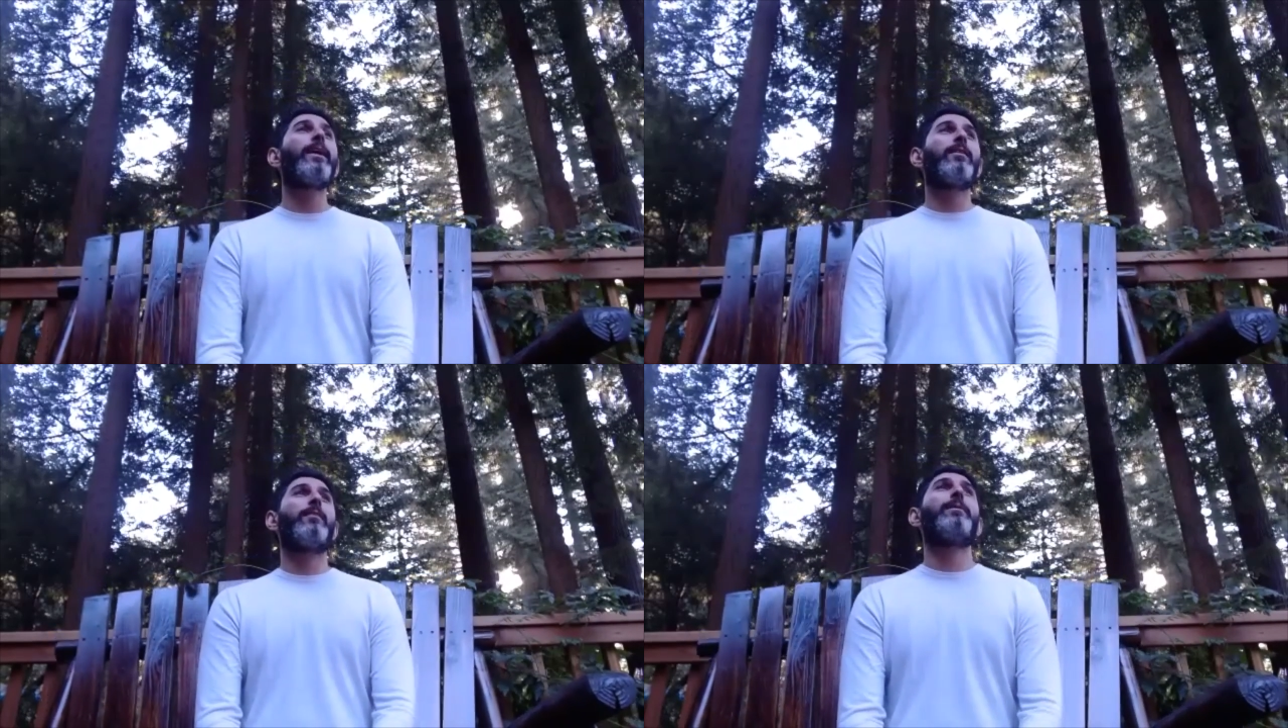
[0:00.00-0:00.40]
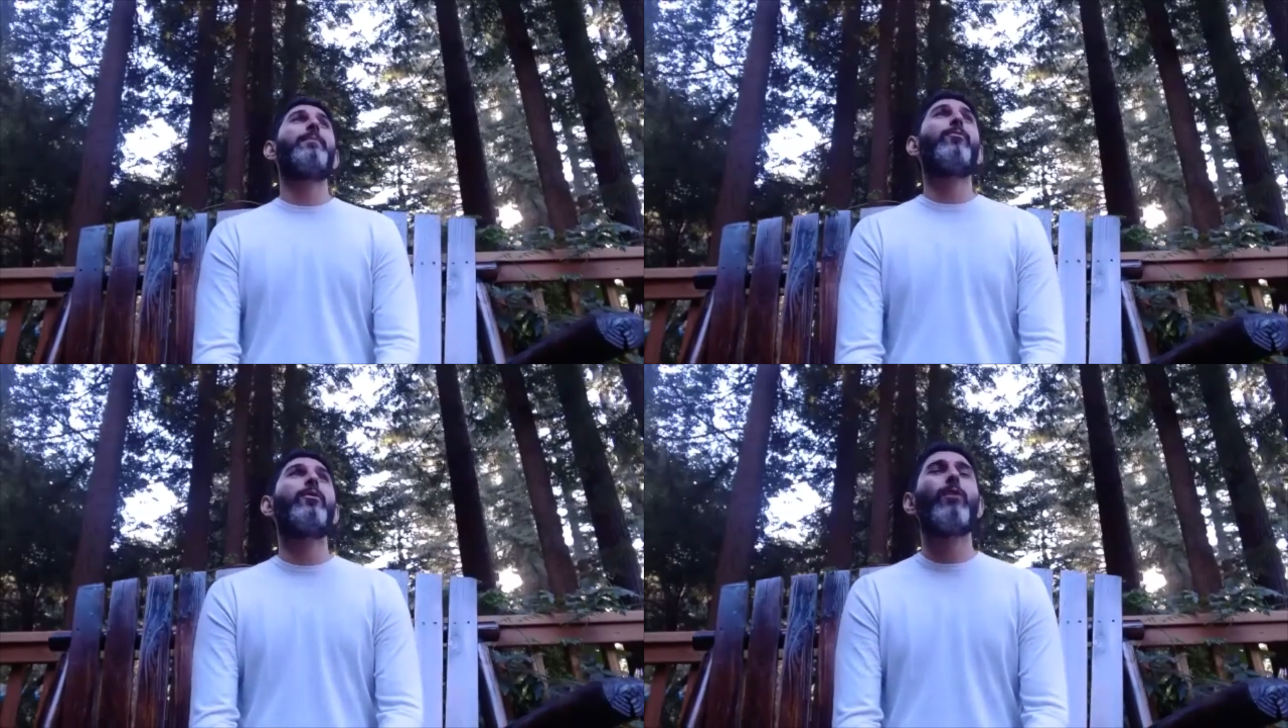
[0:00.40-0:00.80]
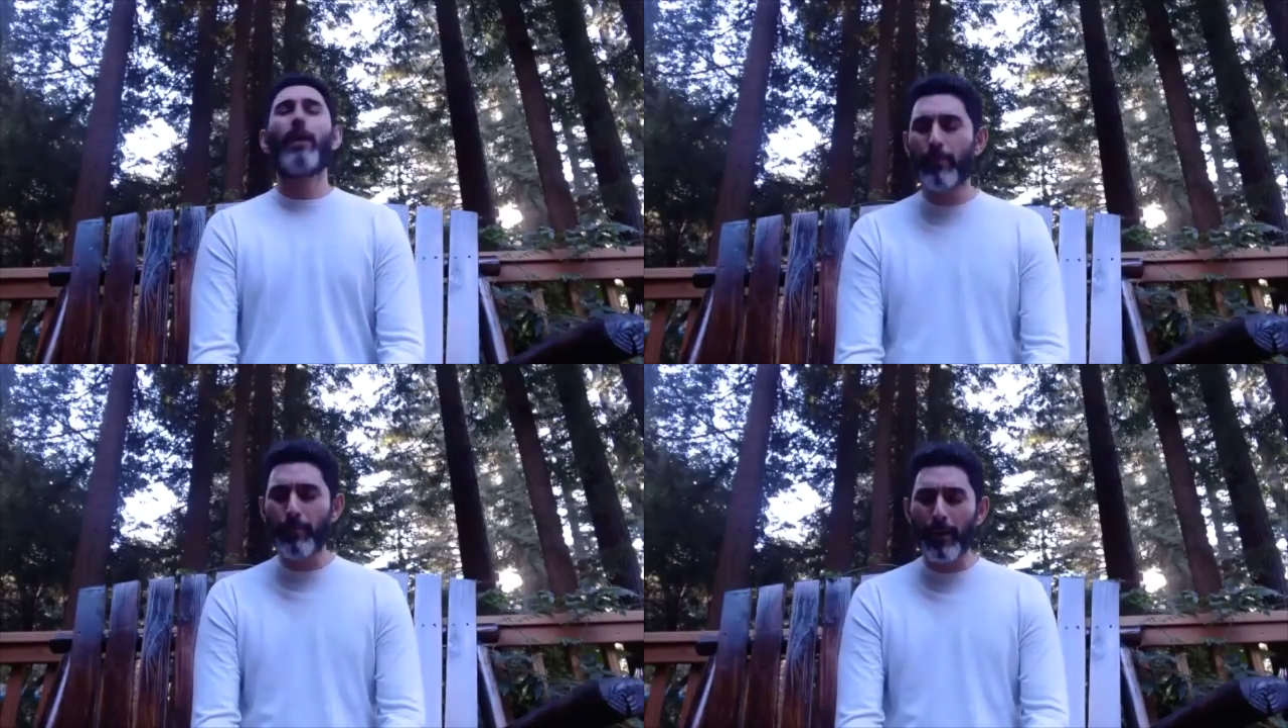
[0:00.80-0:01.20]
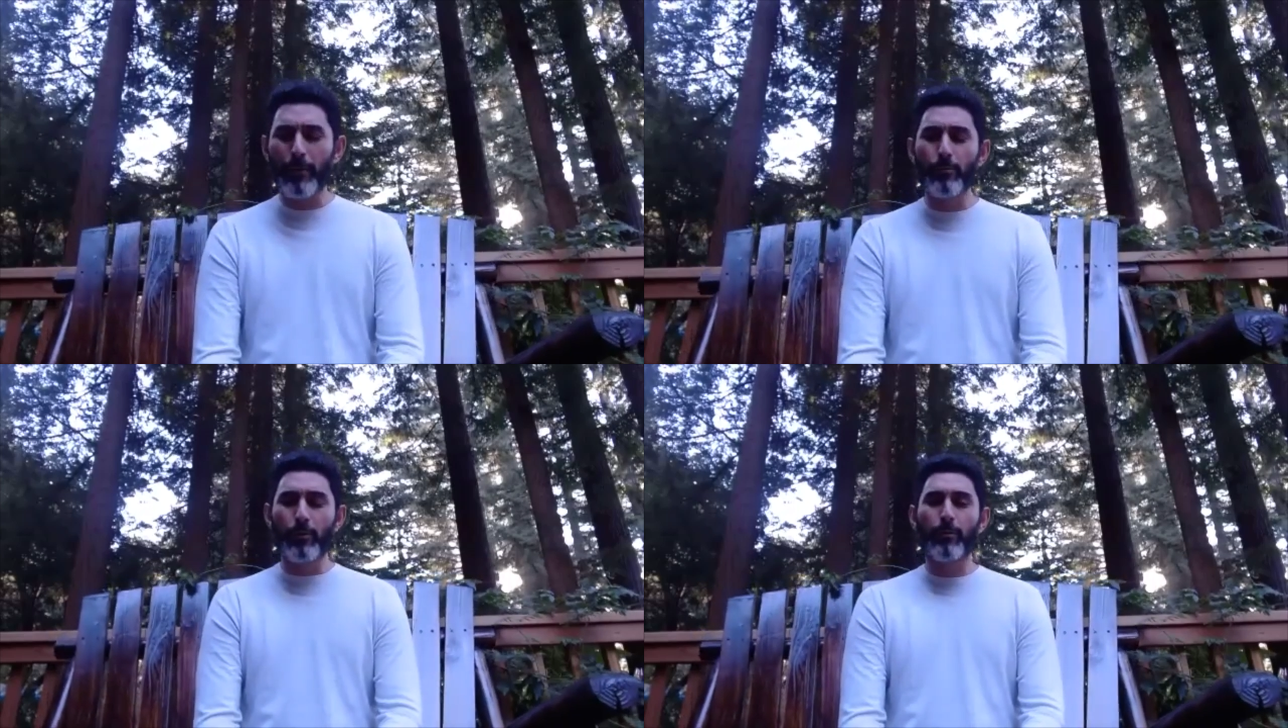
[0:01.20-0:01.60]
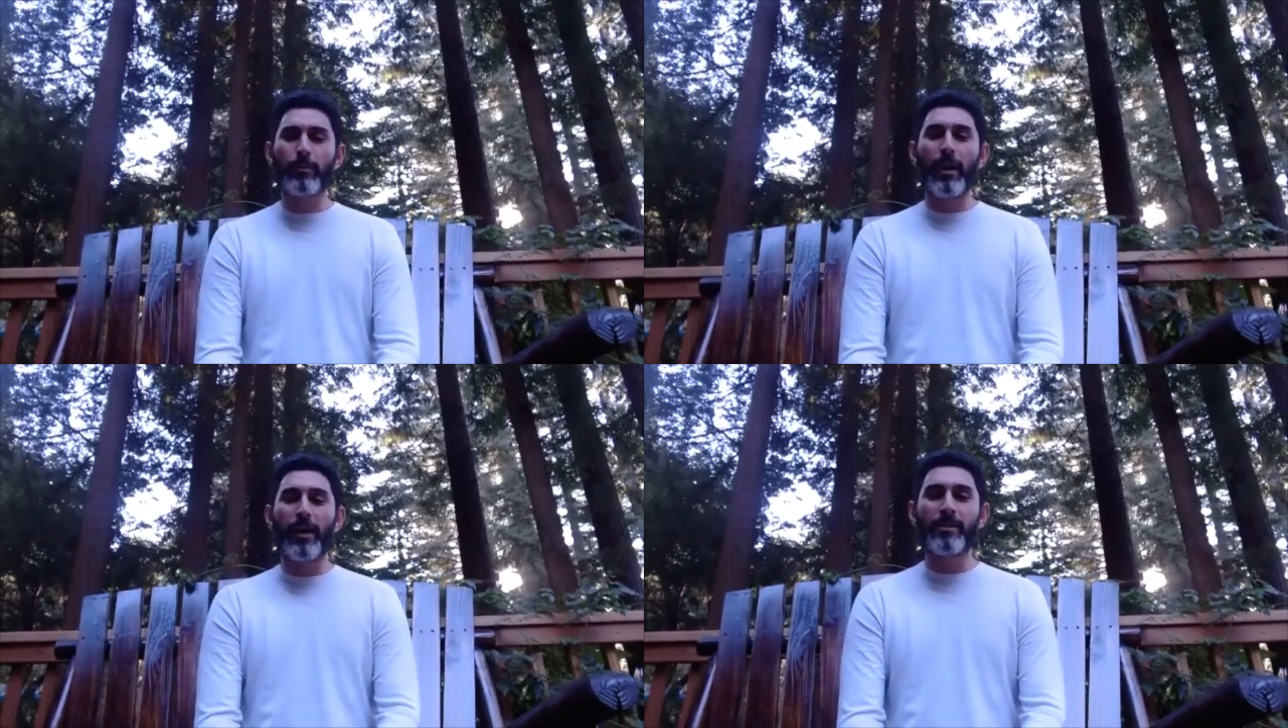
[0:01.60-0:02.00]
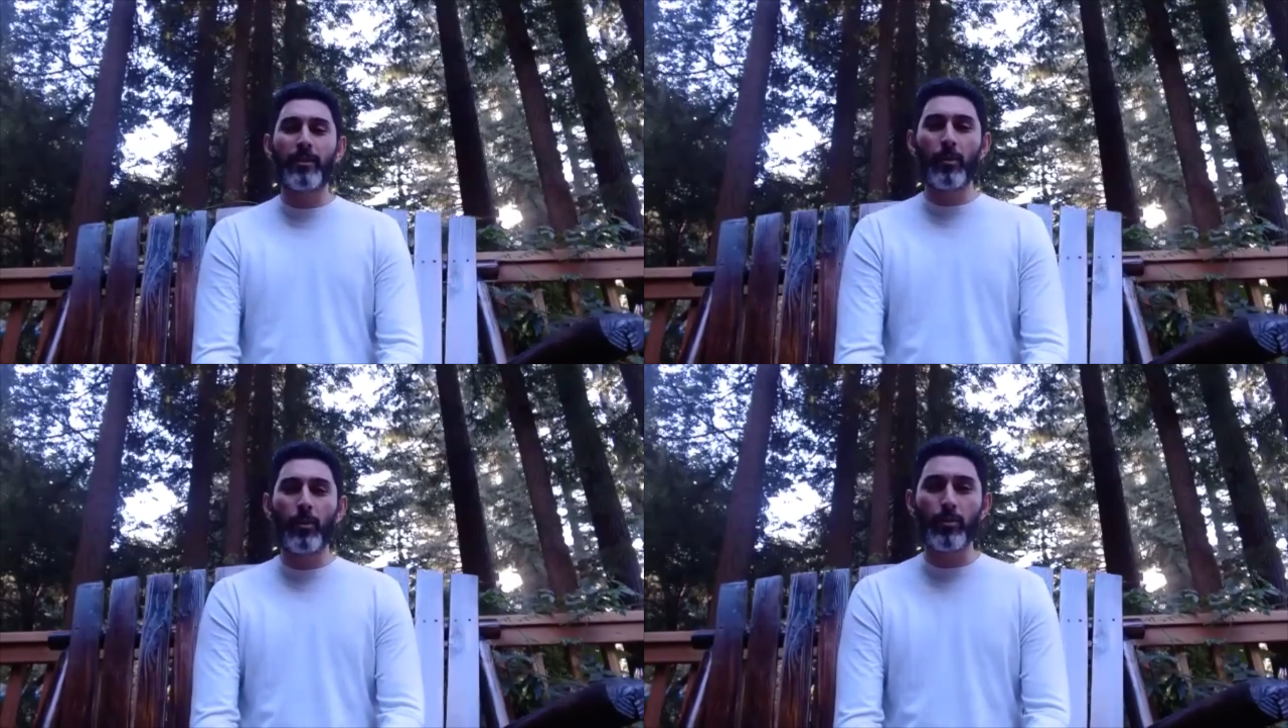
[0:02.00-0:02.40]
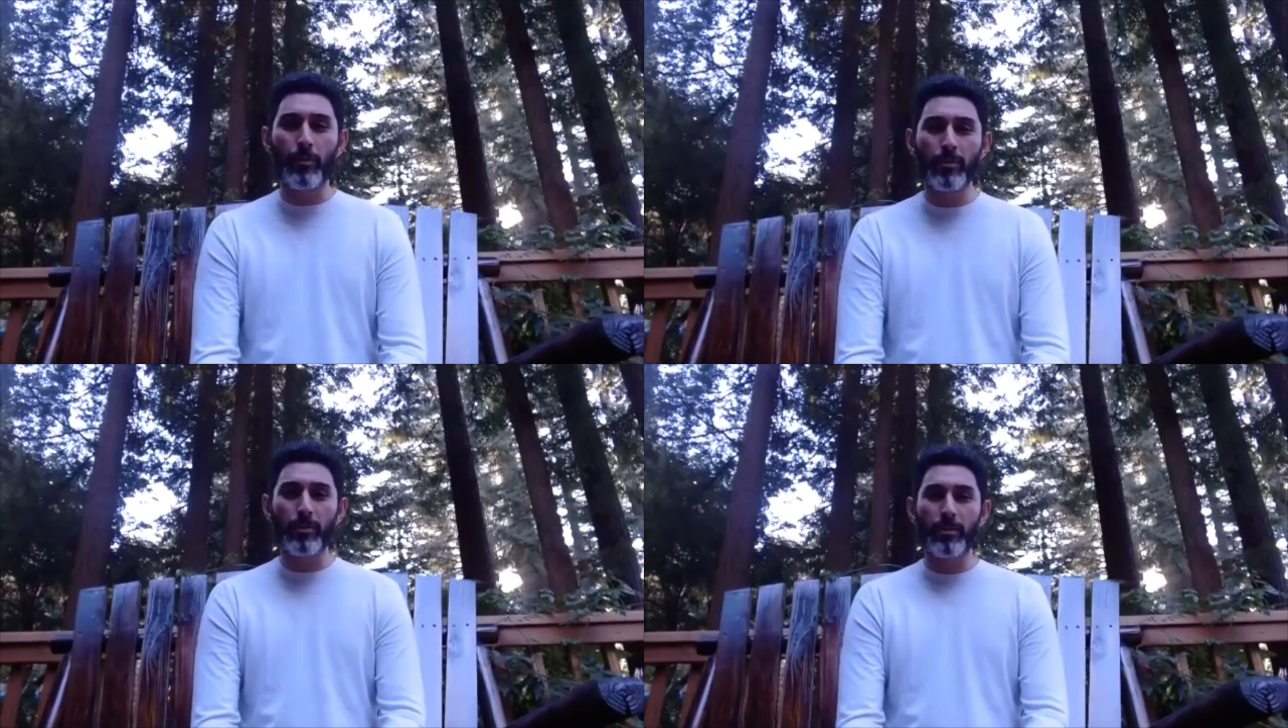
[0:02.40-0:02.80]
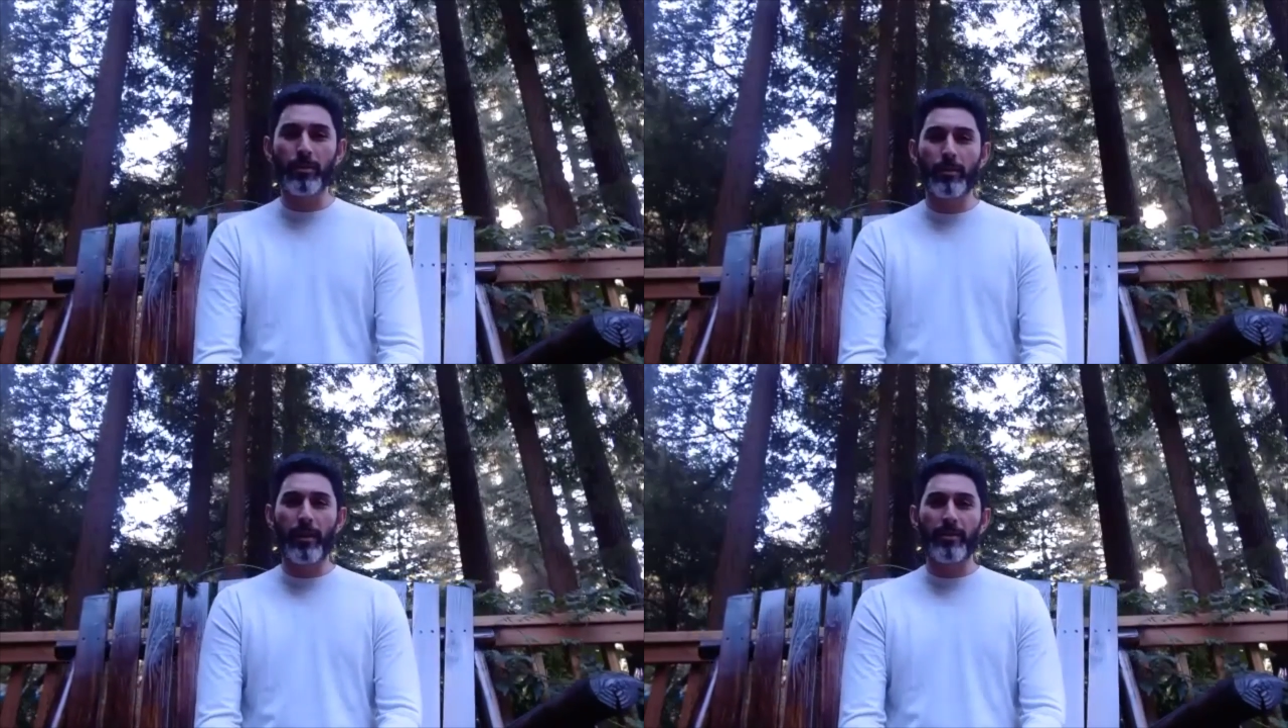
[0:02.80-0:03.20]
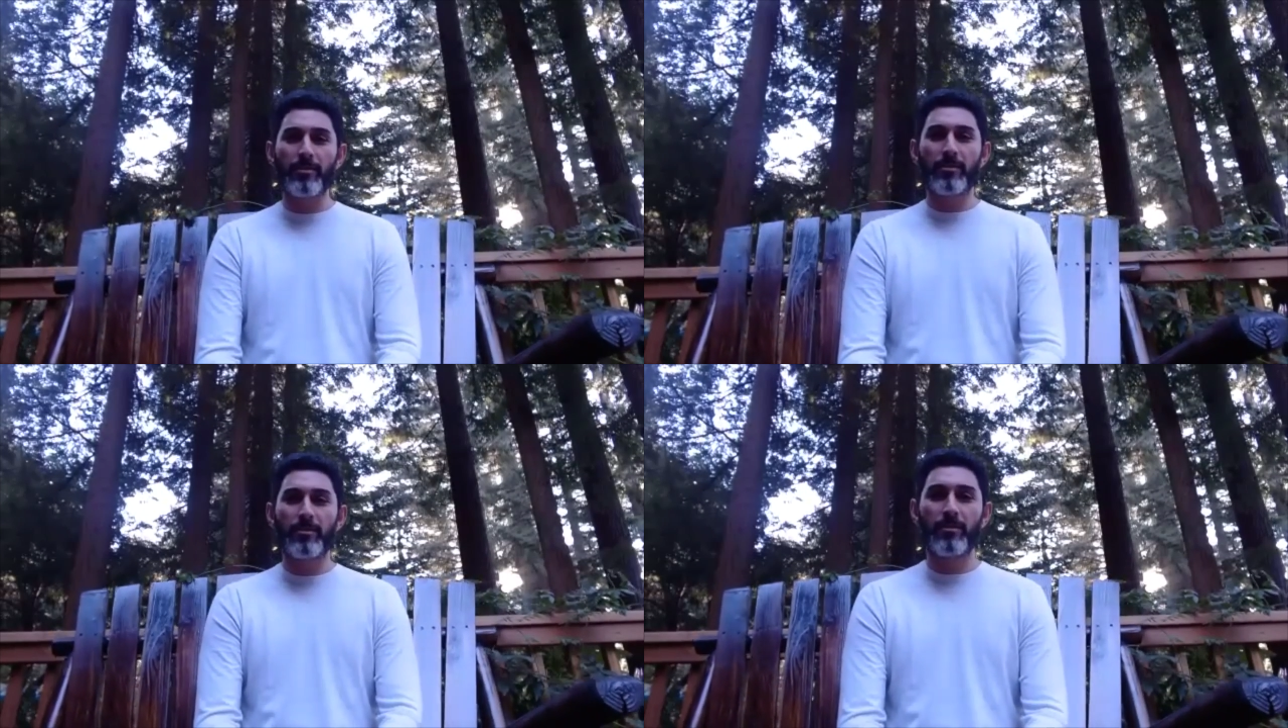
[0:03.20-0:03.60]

at the people you work, and by the way, do you work with guys and girls or mostly guys?